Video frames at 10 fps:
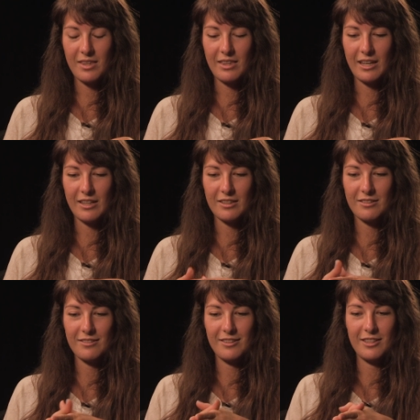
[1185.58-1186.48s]

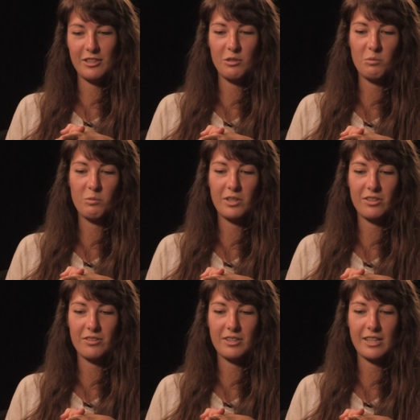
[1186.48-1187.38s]
that you
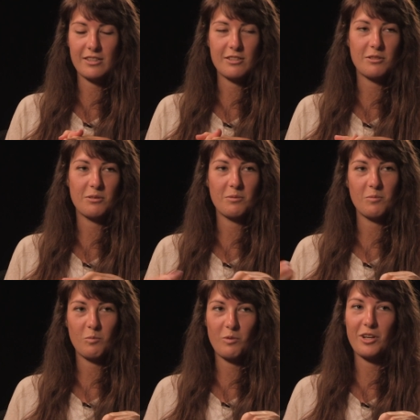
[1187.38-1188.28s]
will get to
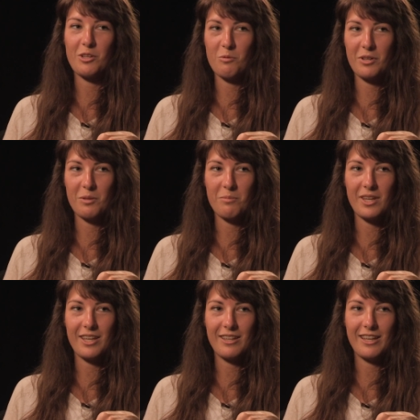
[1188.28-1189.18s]
where you want to
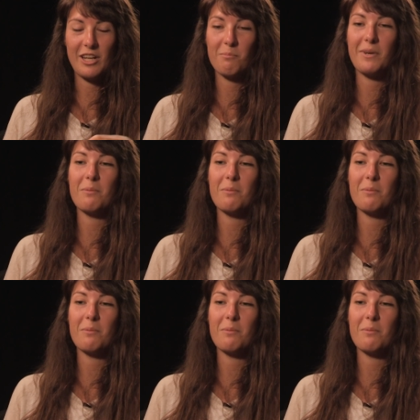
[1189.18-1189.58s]
be. And it